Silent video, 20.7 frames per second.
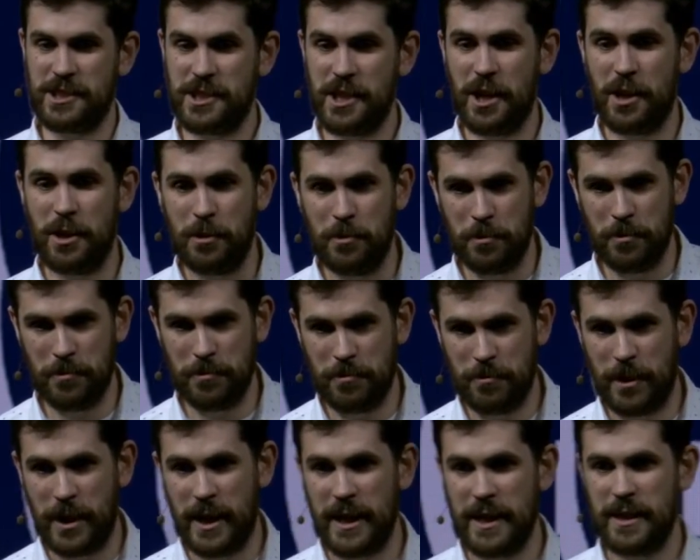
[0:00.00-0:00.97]
show,
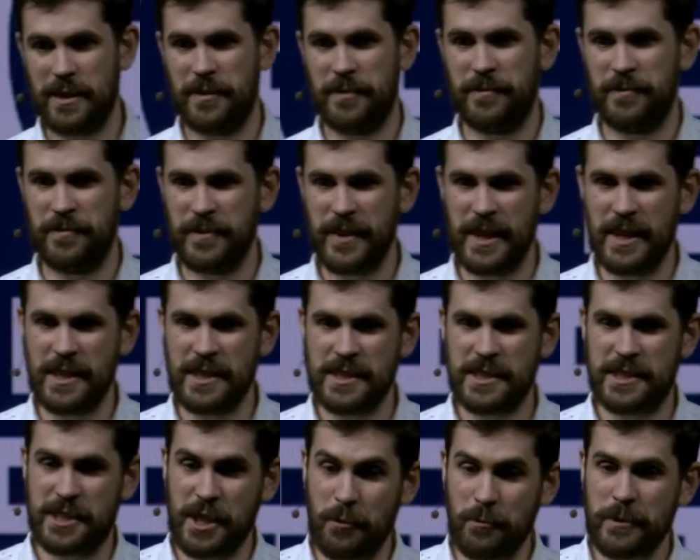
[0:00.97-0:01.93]
right?
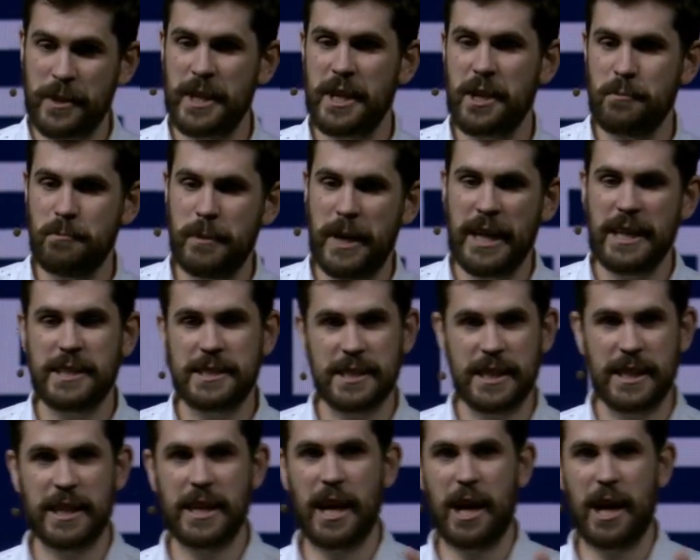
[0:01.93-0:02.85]
Something amazing